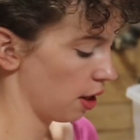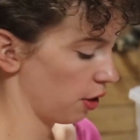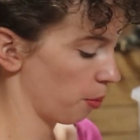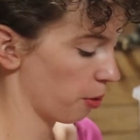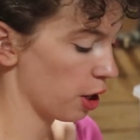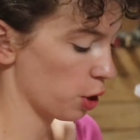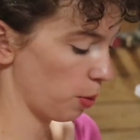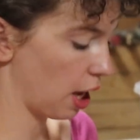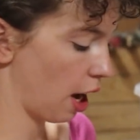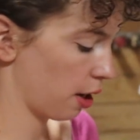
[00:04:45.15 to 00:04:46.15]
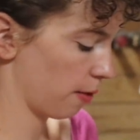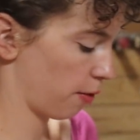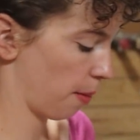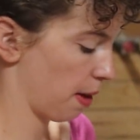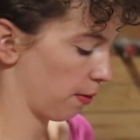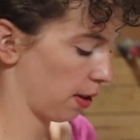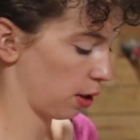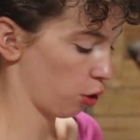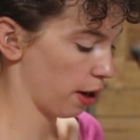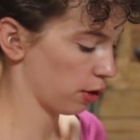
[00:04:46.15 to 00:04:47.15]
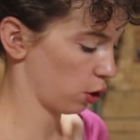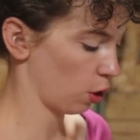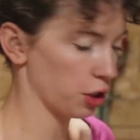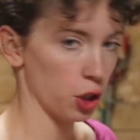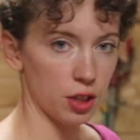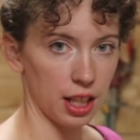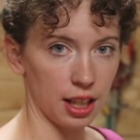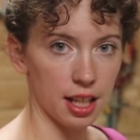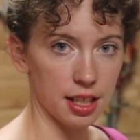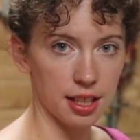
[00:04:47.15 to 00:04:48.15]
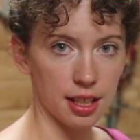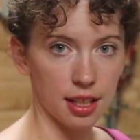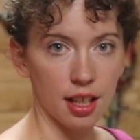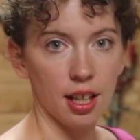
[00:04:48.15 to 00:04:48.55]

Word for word: The breeders we got her from have had great results using this.